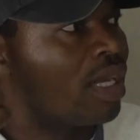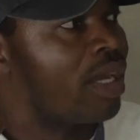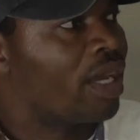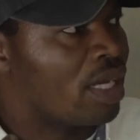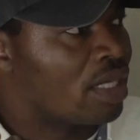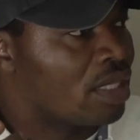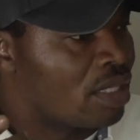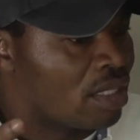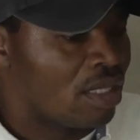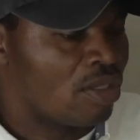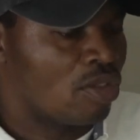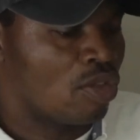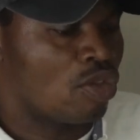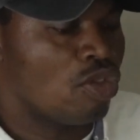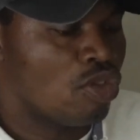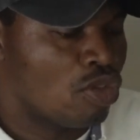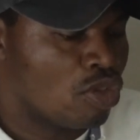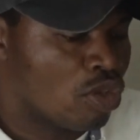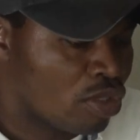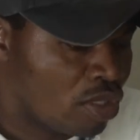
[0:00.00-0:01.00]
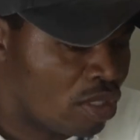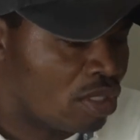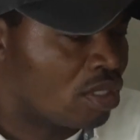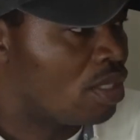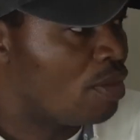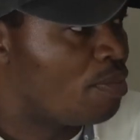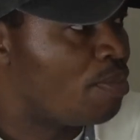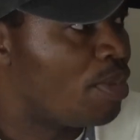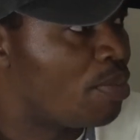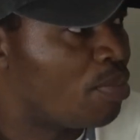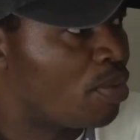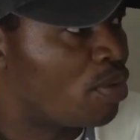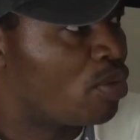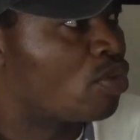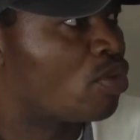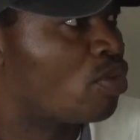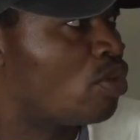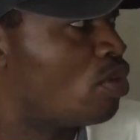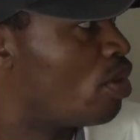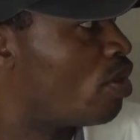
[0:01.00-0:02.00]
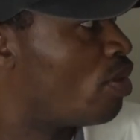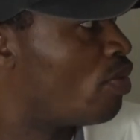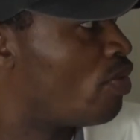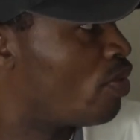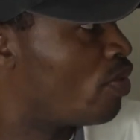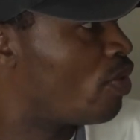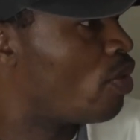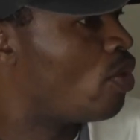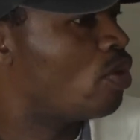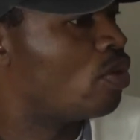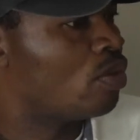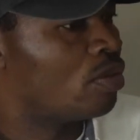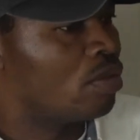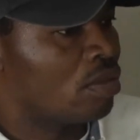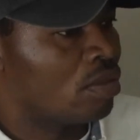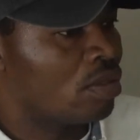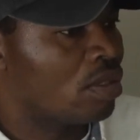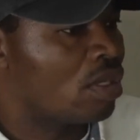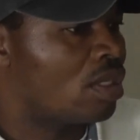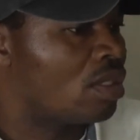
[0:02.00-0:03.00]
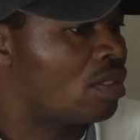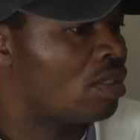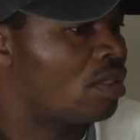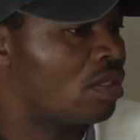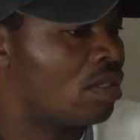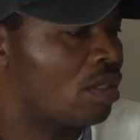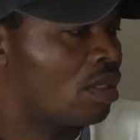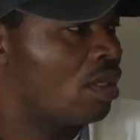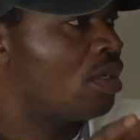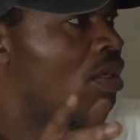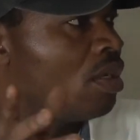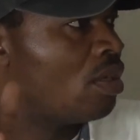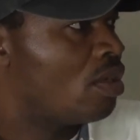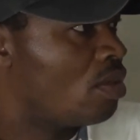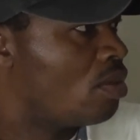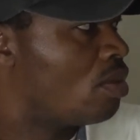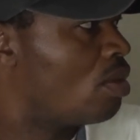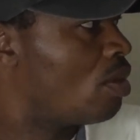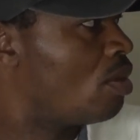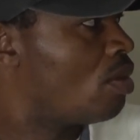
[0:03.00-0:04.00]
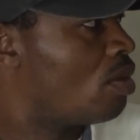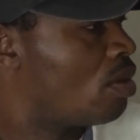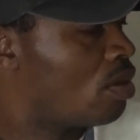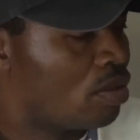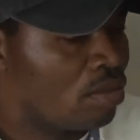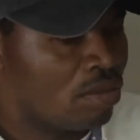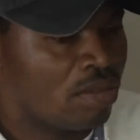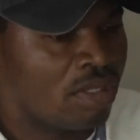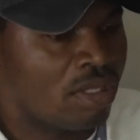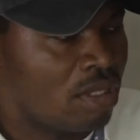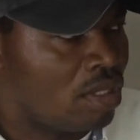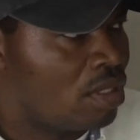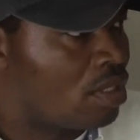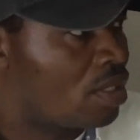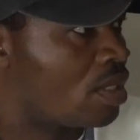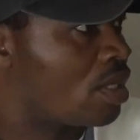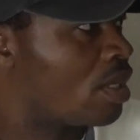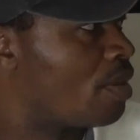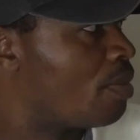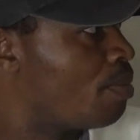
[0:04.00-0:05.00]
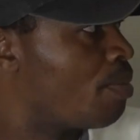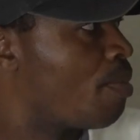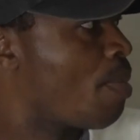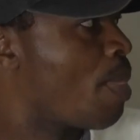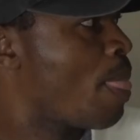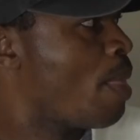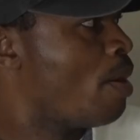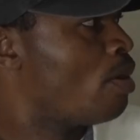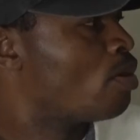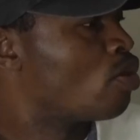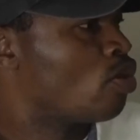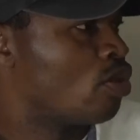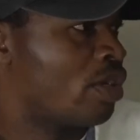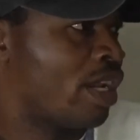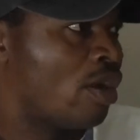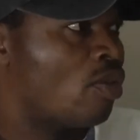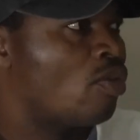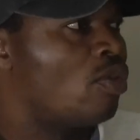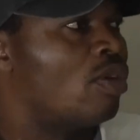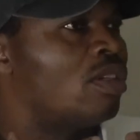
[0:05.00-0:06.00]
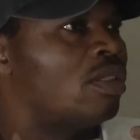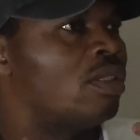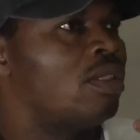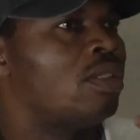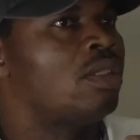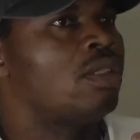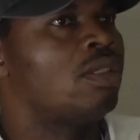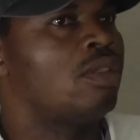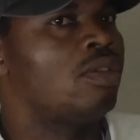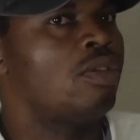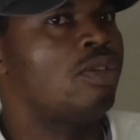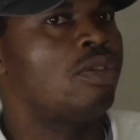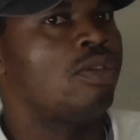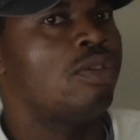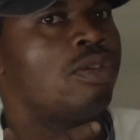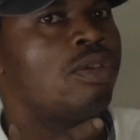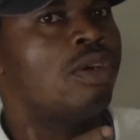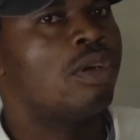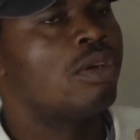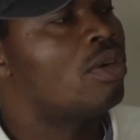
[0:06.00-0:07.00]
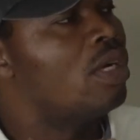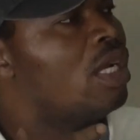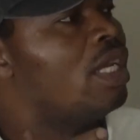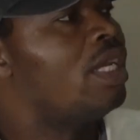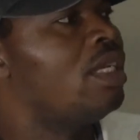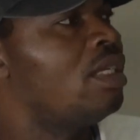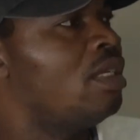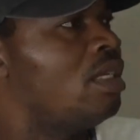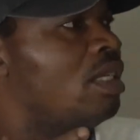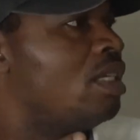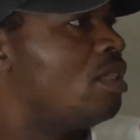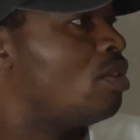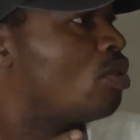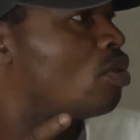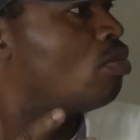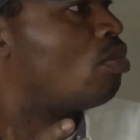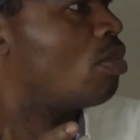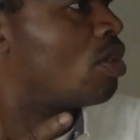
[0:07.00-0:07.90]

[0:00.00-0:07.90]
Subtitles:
the headset. So you just see people through your phone and your system. So that one, you don't really need too